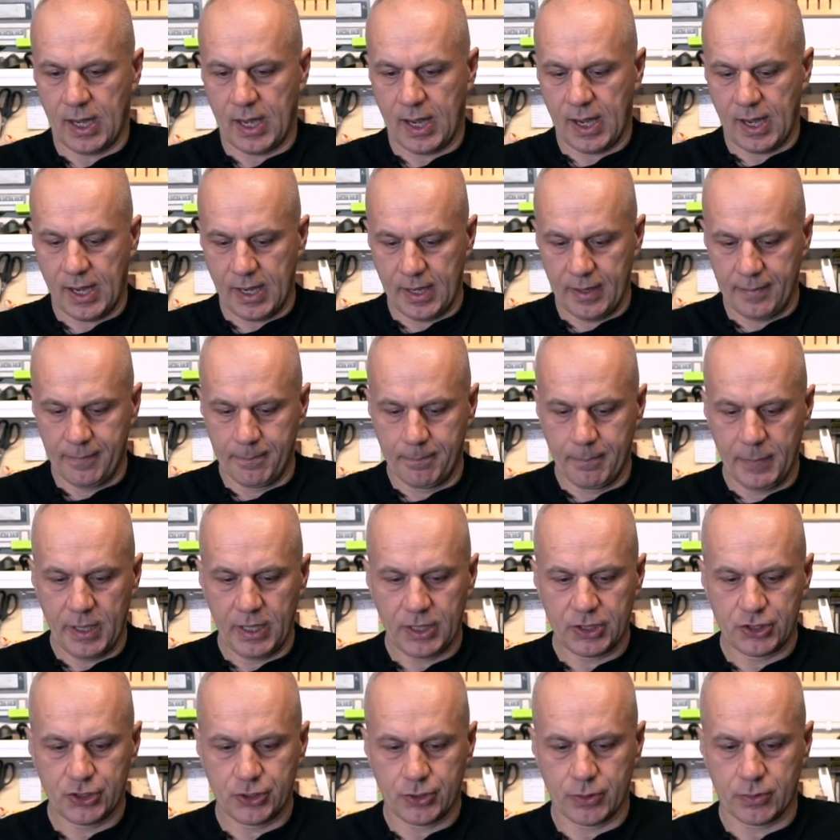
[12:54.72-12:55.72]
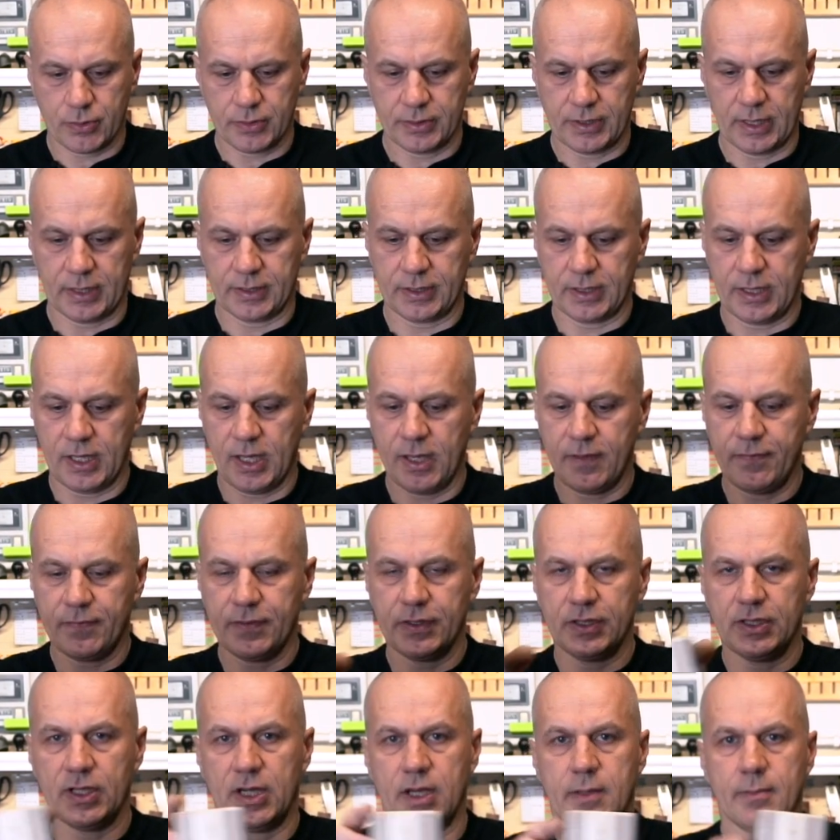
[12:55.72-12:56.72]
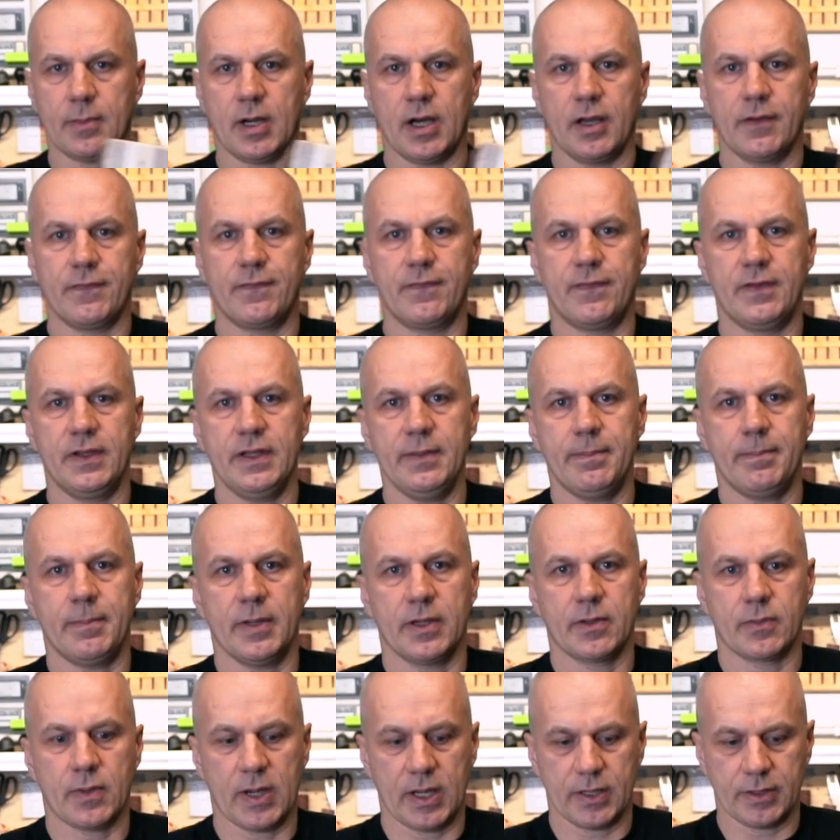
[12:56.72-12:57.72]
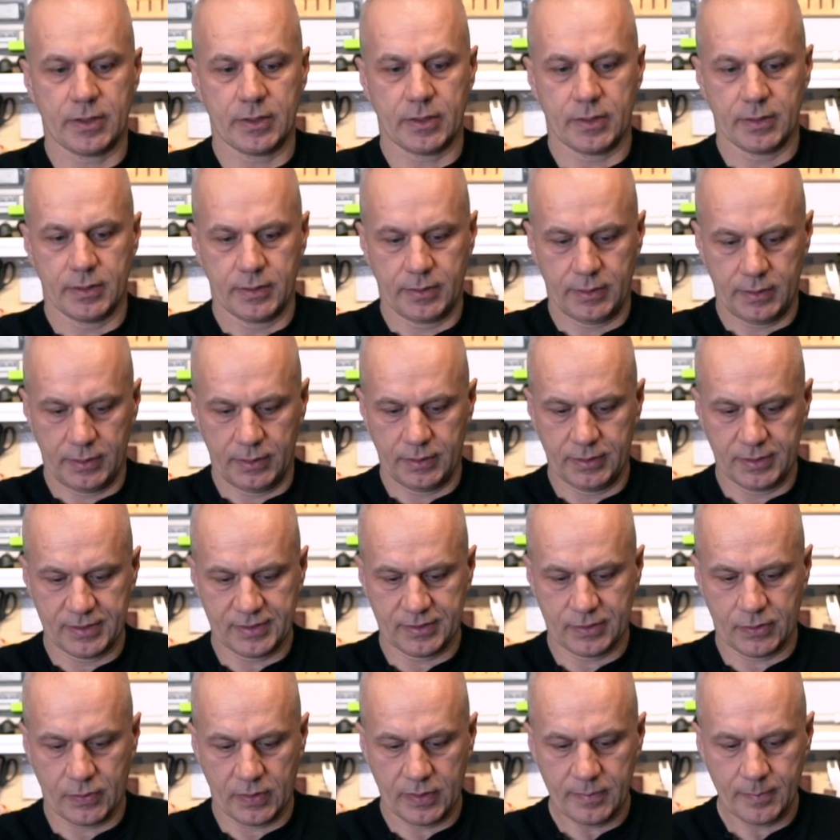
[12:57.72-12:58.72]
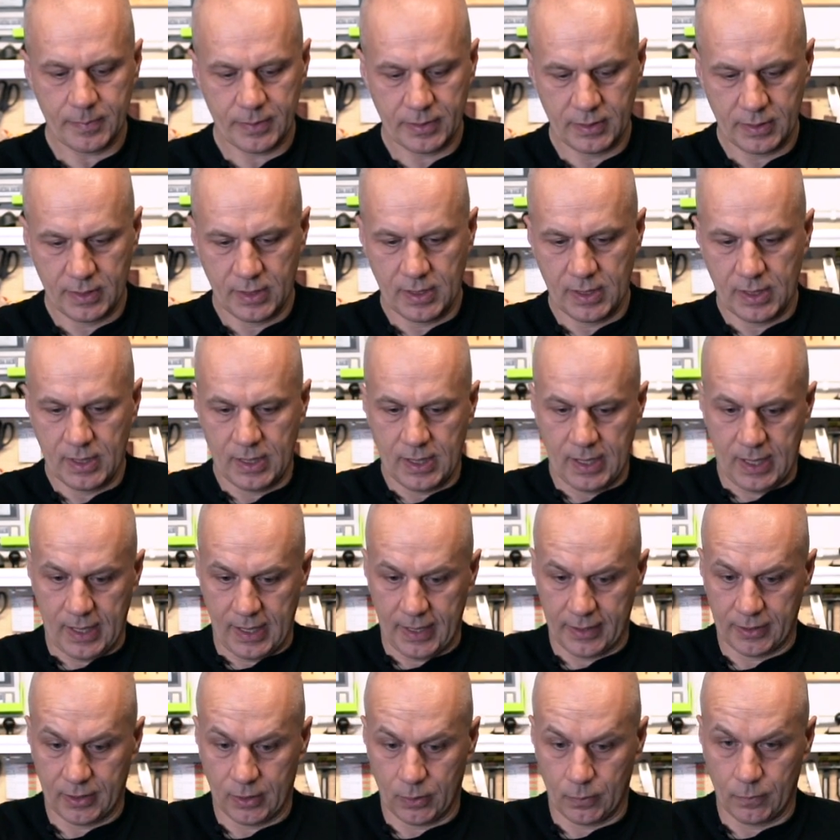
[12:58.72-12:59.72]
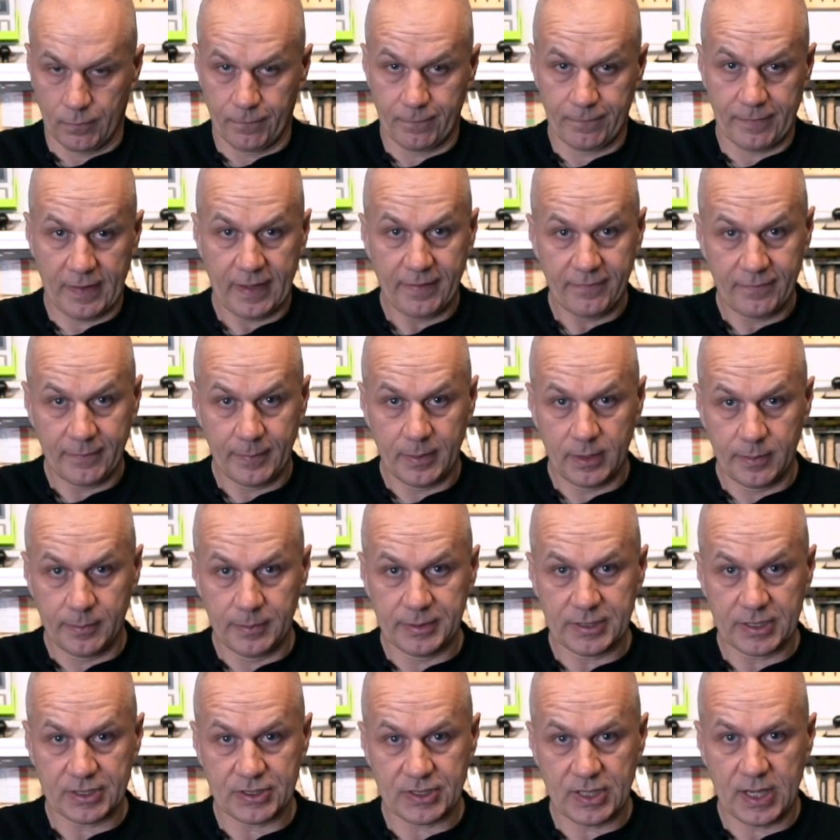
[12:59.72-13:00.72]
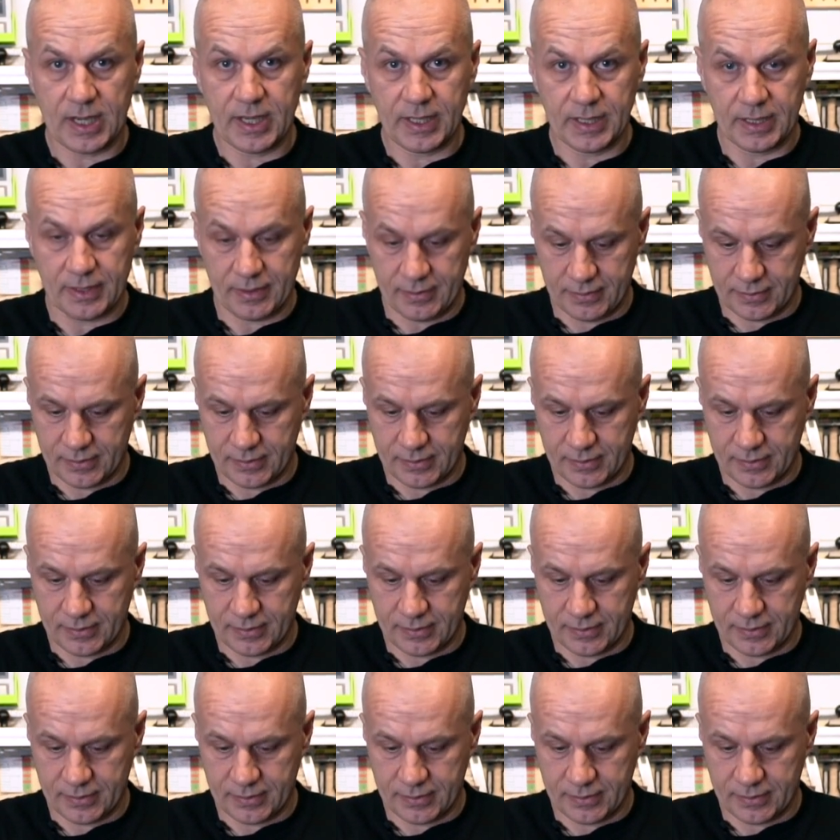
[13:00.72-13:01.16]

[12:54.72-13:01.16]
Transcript: I make sure that every time I flip my runner in this grip, I go 5 mm higher.